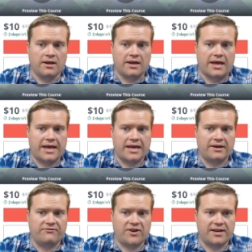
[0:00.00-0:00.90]

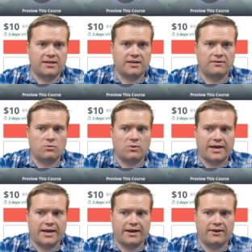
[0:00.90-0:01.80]
and finally i
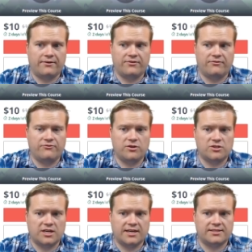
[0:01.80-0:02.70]
have
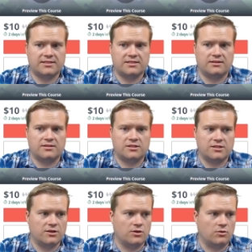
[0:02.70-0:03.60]
vue.js
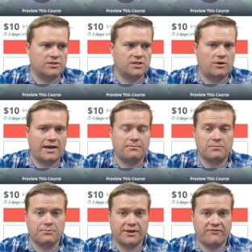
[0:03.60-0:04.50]
2 so i'm a
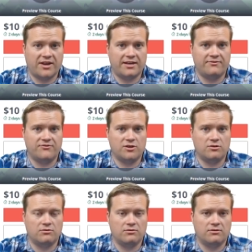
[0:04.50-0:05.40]
big fan of
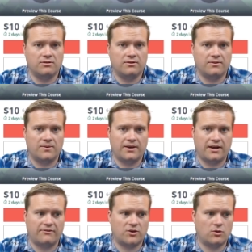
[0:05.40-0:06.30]
vue
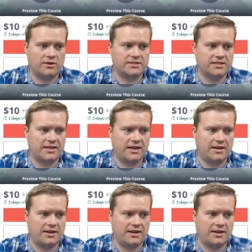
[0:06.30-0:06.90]
of course uh,